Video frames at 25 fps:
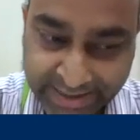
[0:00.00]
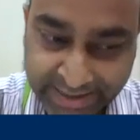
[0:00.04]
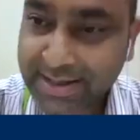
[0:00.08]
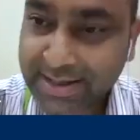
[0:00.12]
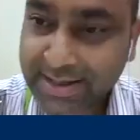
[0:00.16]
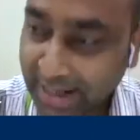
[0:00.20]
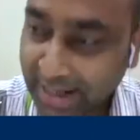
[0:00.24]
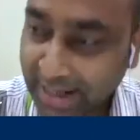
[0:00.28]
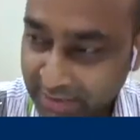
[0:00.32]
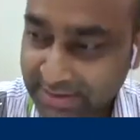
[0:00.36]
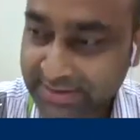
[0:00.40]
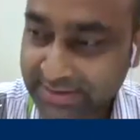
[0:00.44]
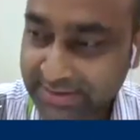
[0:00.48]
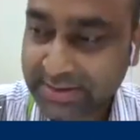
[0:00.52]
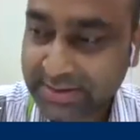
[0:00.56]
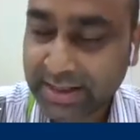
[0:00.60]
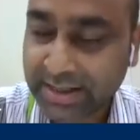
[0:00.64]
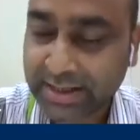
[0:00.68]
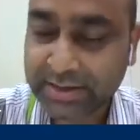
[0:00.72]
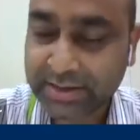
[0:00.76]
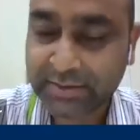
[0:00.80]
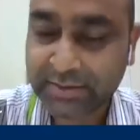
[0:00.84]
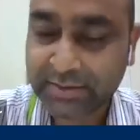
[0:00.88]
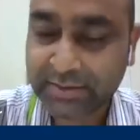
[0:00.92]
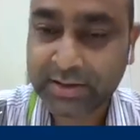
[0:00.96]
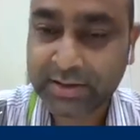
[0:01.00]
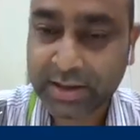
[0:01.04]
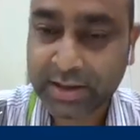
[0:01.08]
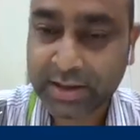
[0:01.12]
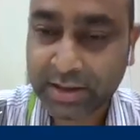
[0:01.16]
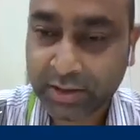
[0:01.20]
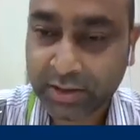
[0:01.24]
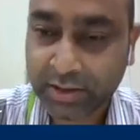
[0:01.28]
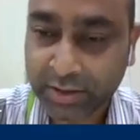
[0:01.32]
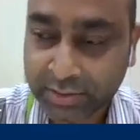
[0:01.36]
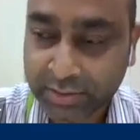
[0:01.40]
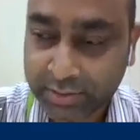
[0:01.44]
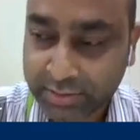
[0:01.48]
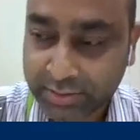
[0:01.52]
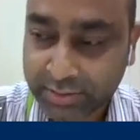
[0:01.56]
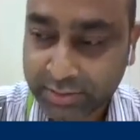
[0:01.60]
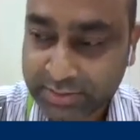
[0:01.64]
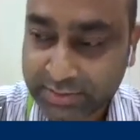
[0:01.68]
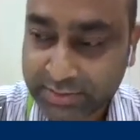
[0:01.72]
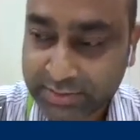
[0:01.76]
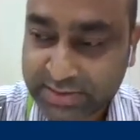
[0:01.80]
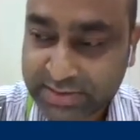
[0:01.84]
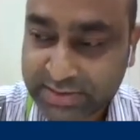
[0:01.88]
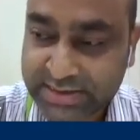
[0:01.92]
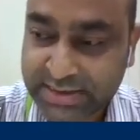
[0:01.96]
I'll
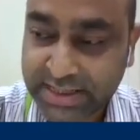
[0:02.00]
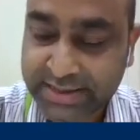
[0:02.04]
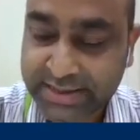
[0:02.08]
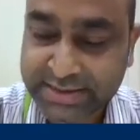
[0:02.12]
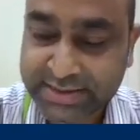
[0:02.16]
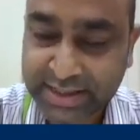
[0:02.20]
share the